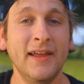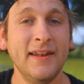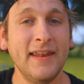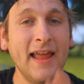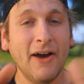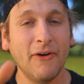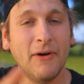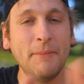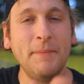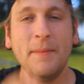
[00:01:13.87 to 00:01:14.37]

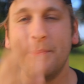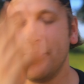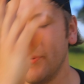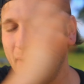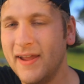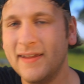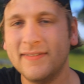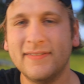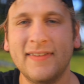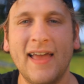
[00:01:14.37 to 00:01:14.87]
Now let me
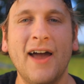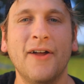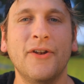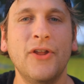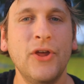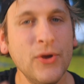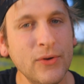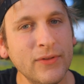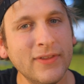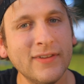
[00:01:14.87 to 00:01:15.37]
break down
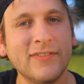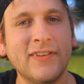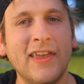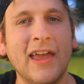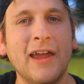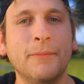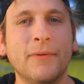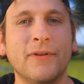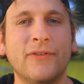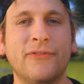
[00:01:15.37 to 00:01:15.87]
who this
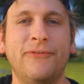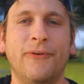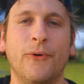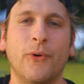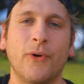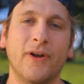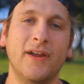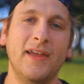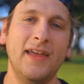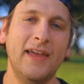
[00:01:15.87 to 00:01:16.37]
camera is for,